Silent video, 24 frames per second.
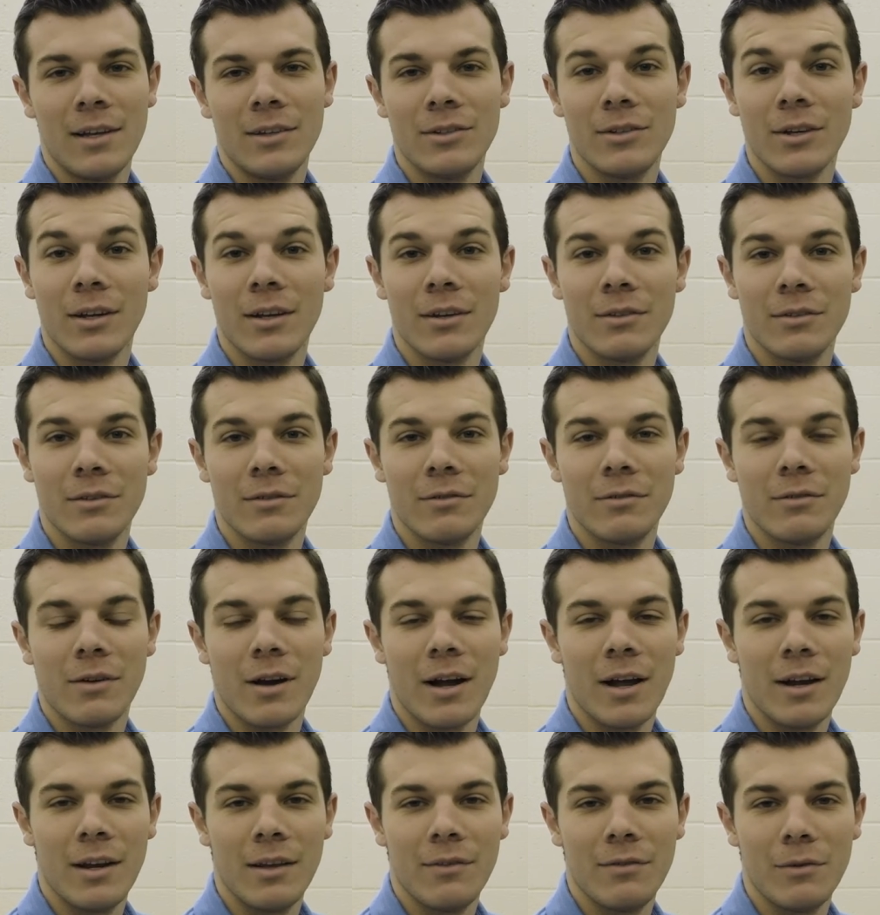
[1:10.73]
So it gives a
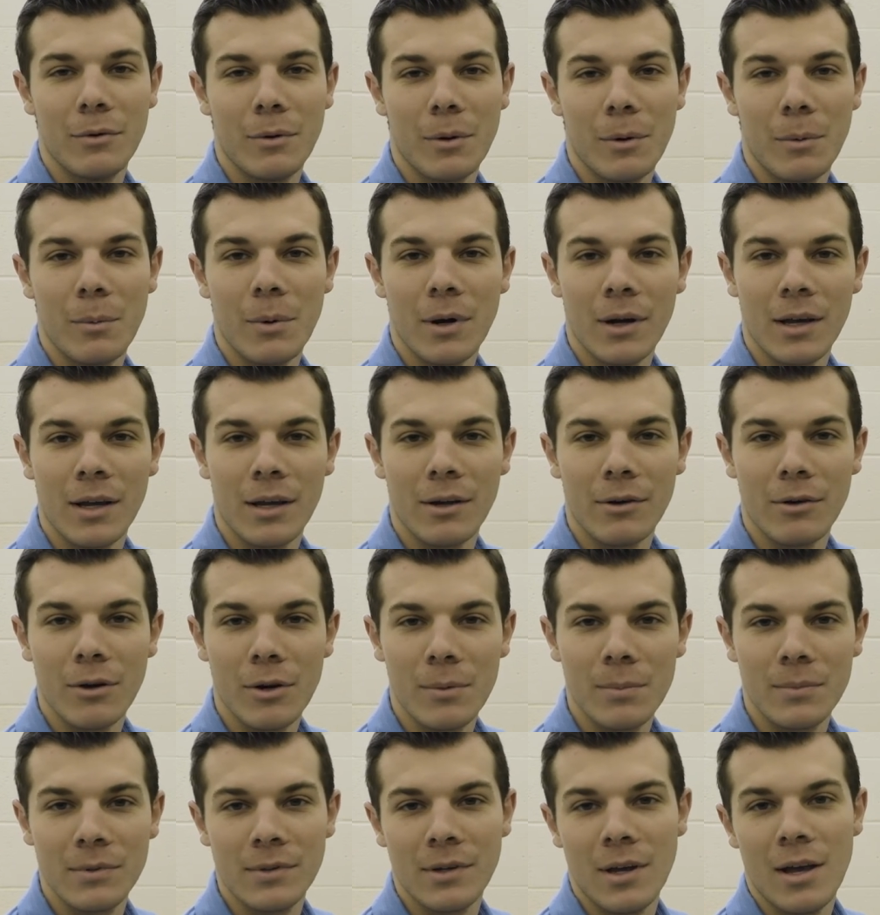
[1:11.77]
variety if you want to work in
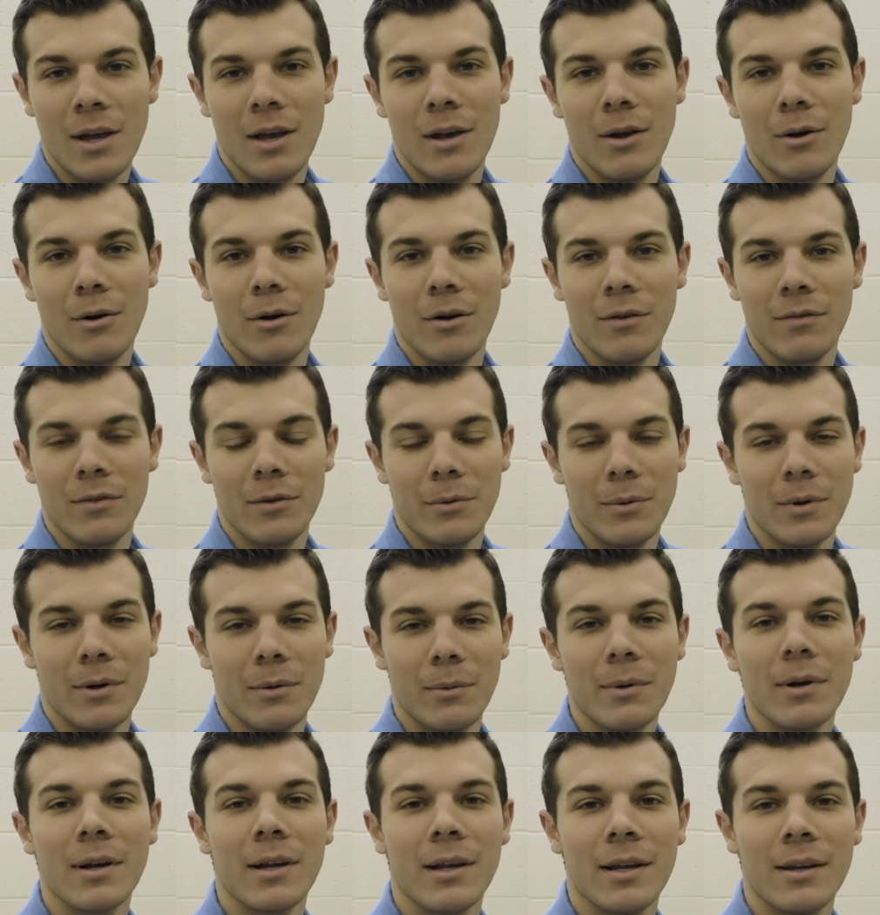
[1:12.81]
groups or if you
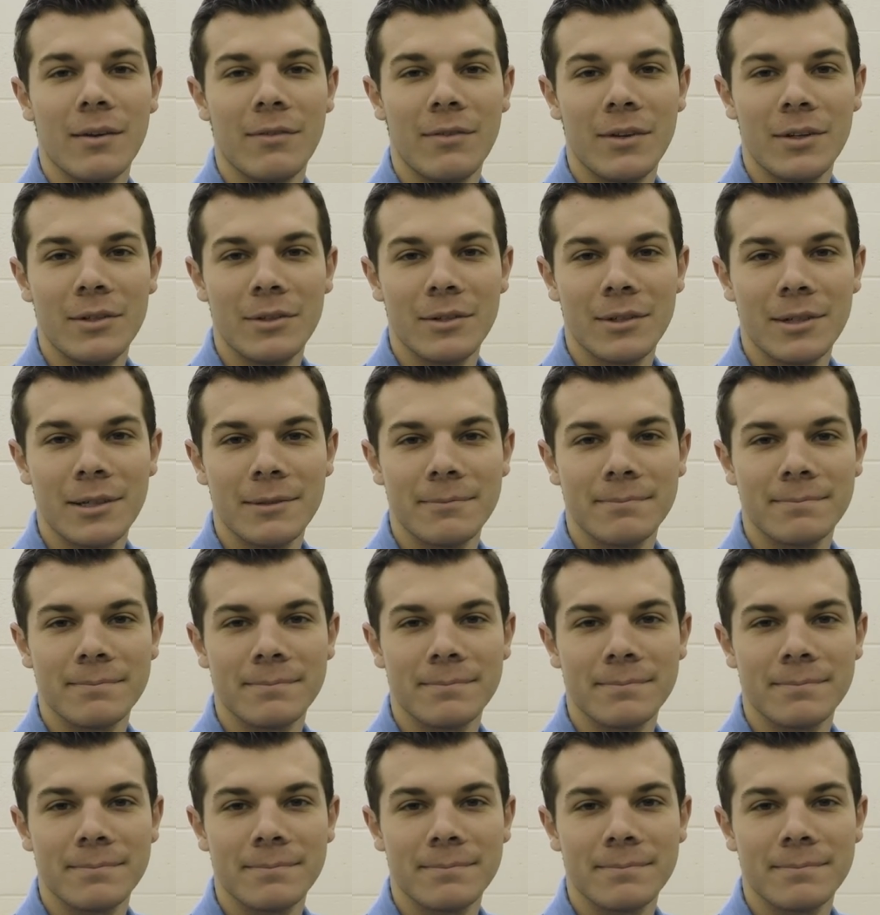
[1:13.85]
want to work individually.